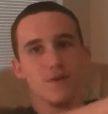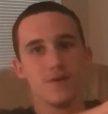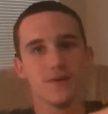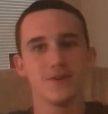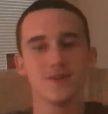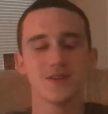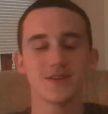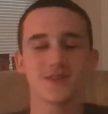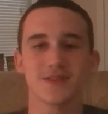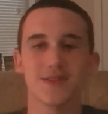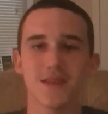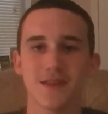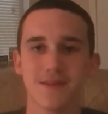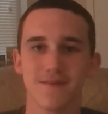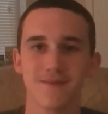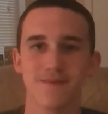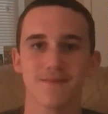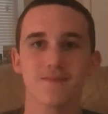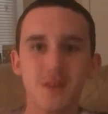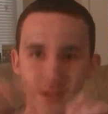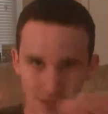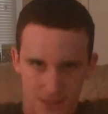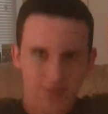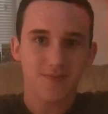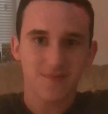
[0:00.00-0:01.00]
Just
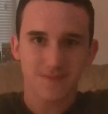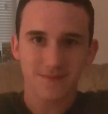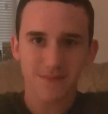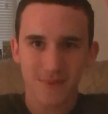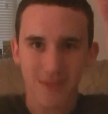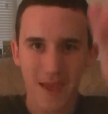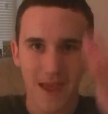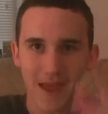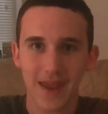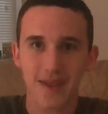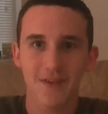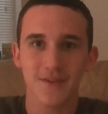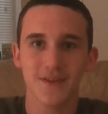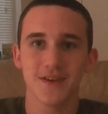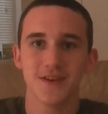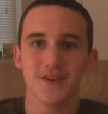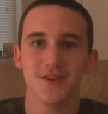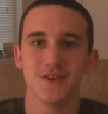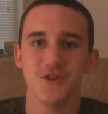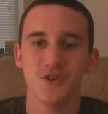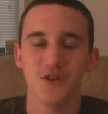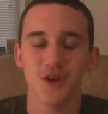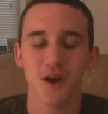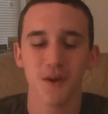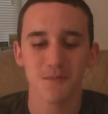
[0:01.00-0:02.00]
the alien
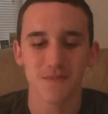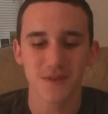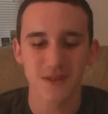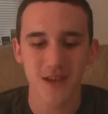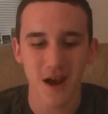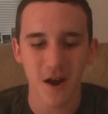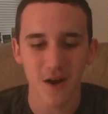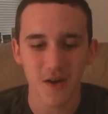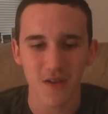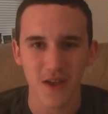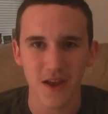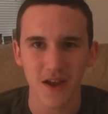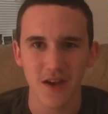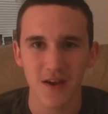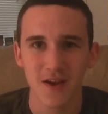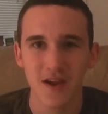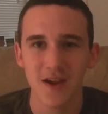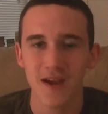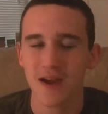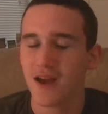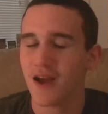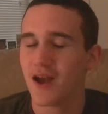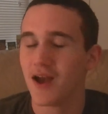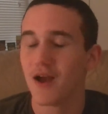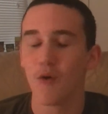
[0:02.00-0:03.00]
jumps out. Like
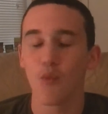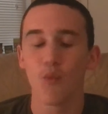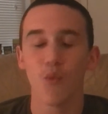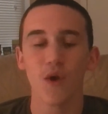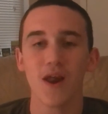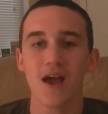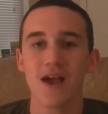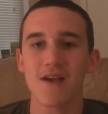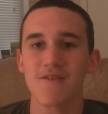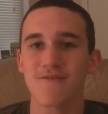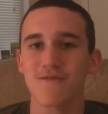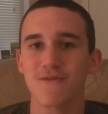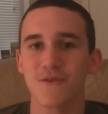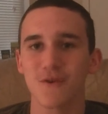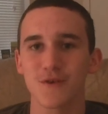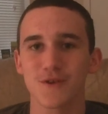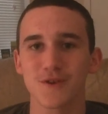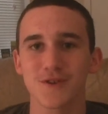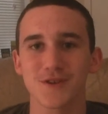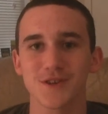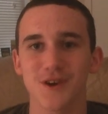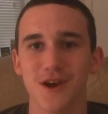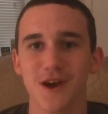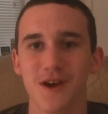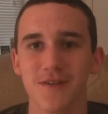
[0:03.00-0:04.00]
when I
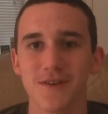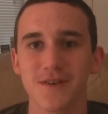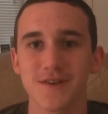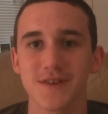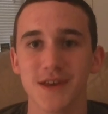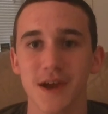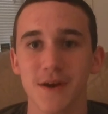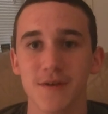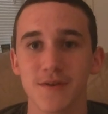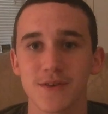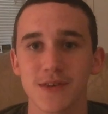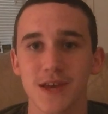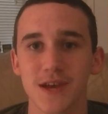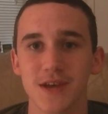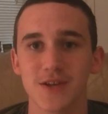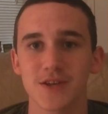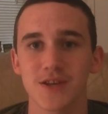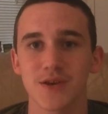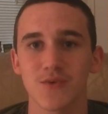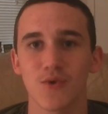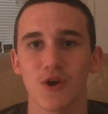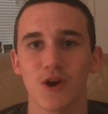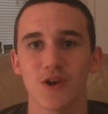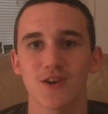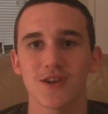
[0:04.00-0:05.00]
first saw this, I was
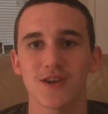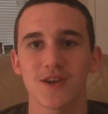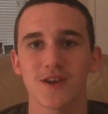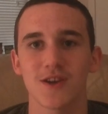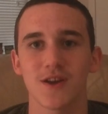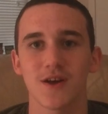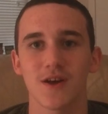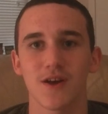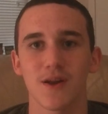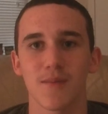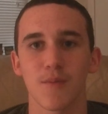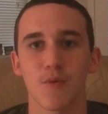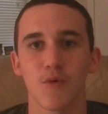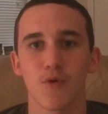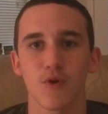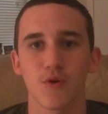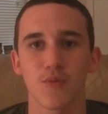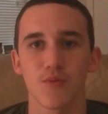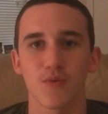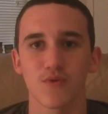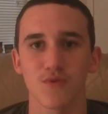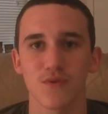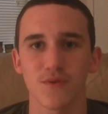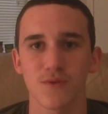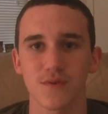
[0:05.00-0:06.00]
actually watching it on a
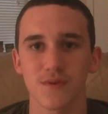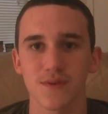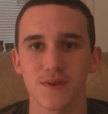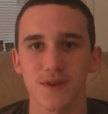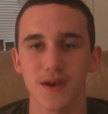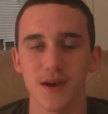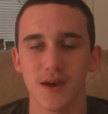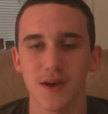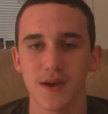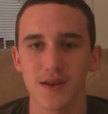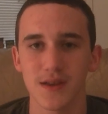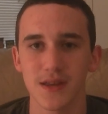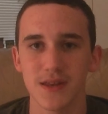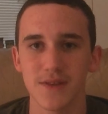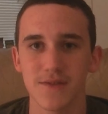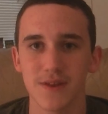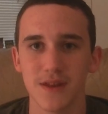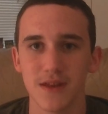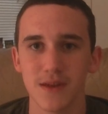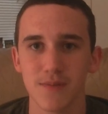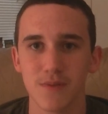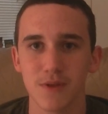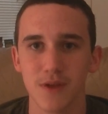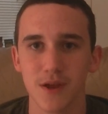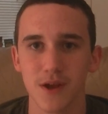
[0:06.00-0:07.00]
portable
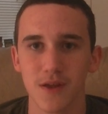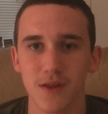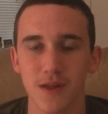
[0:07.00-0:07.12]
DVD player.